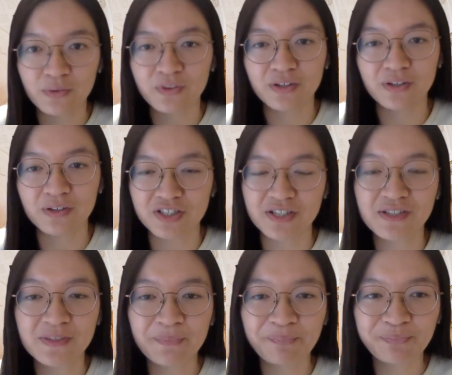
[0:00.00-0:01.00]

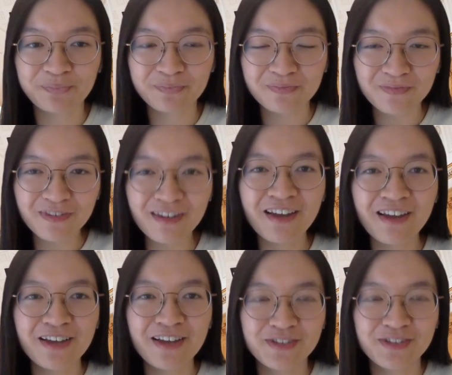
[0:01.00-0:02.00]
audiologist.
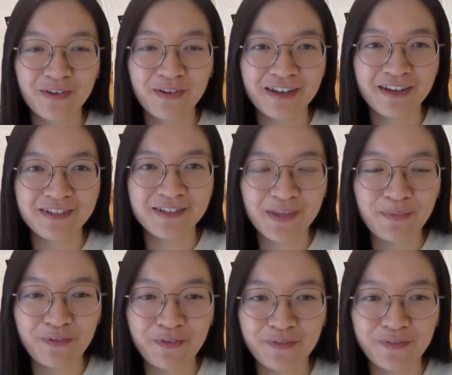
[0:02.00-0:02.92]
So as some of